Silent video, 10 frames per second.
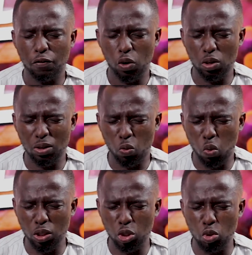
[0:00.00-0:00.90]
for
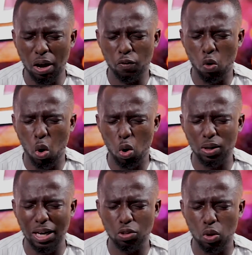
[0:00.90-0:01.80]
what you have
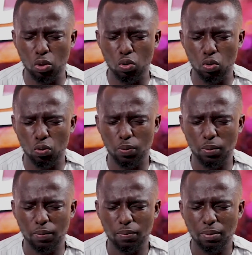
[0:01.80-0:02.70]
called us unto.
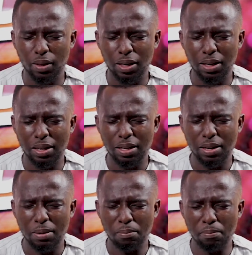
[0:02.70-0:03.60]

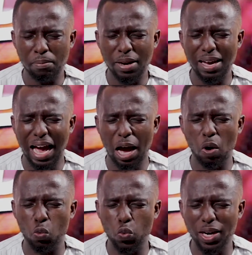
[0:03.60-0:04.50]
May
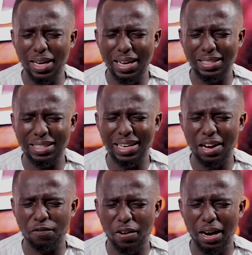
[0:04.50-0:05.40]
our weakness
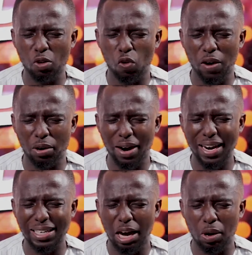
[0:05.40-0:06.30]
never
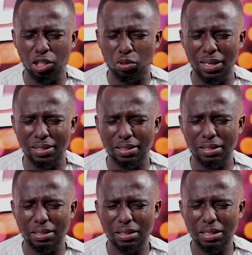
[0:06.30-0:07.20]
override our
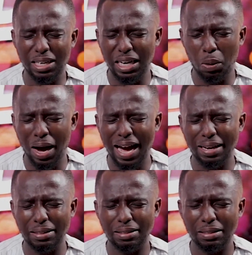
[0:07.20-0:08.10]
strengths in our
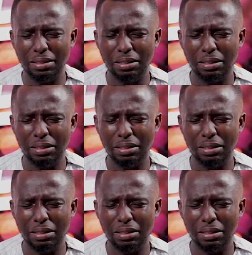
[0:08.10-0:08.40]
eyes.